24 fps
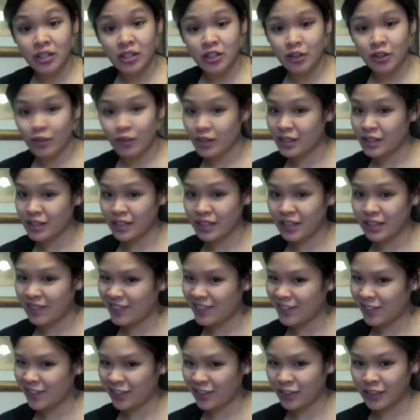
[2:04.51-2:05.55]
So this,
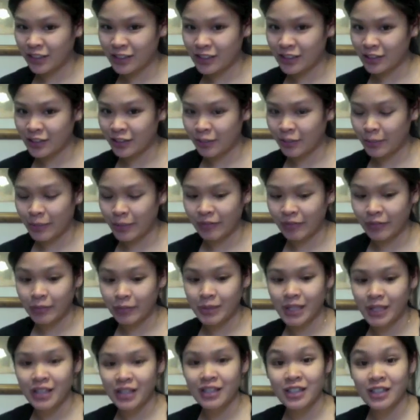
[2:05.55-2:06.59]
even though it looks a little bit
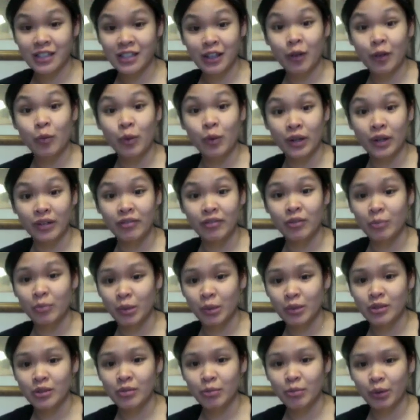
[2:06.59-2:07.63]
flimsy, this is like one of the
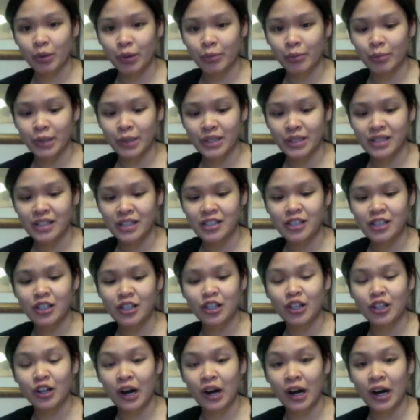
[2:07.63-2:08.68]
most important pieces to
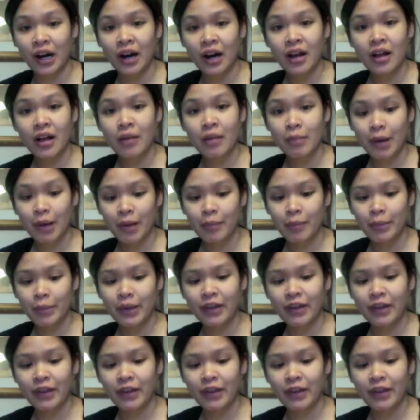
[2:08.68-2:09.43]
your pump.